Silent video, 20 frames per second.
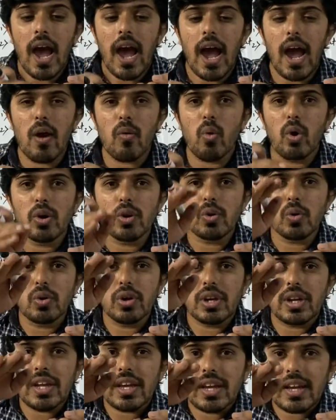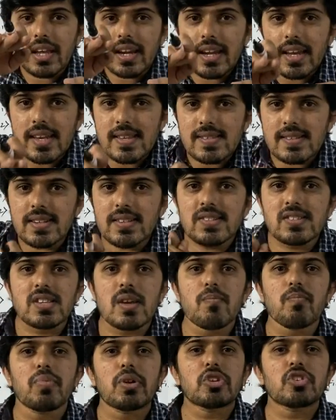I want to decrease its
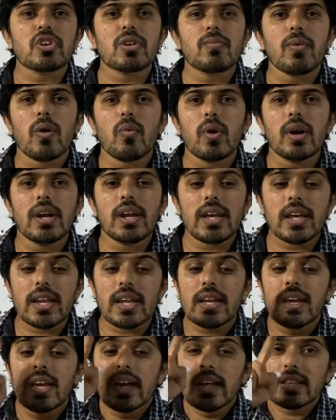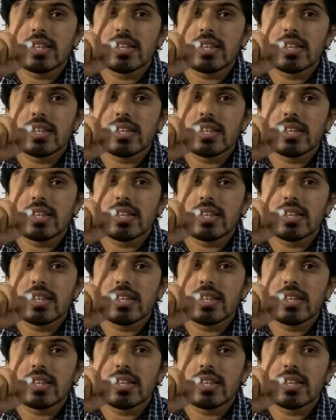temperature by 1 degree.